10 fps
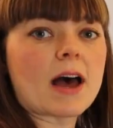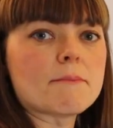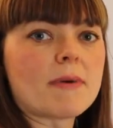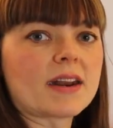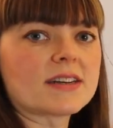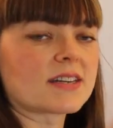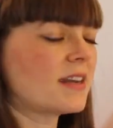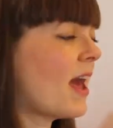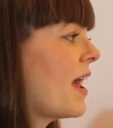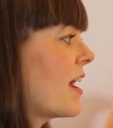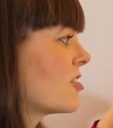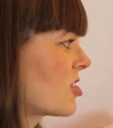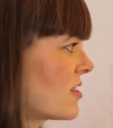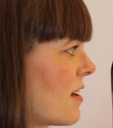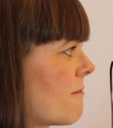that money today and
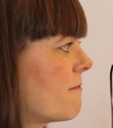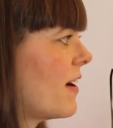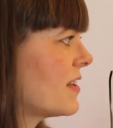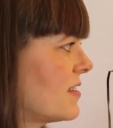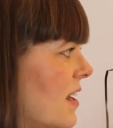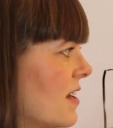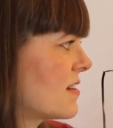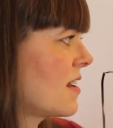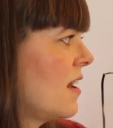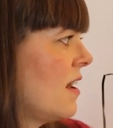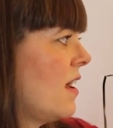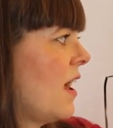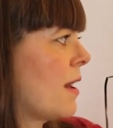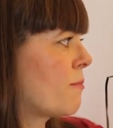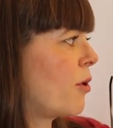just invest it
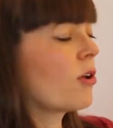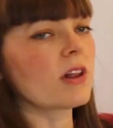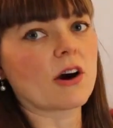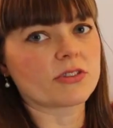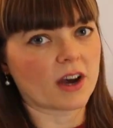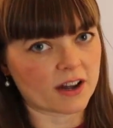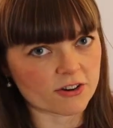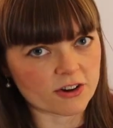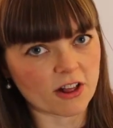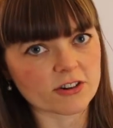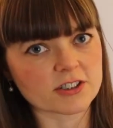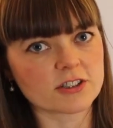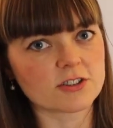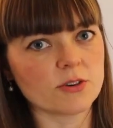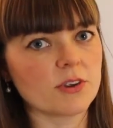and pull out the $100
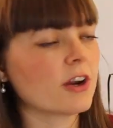in 2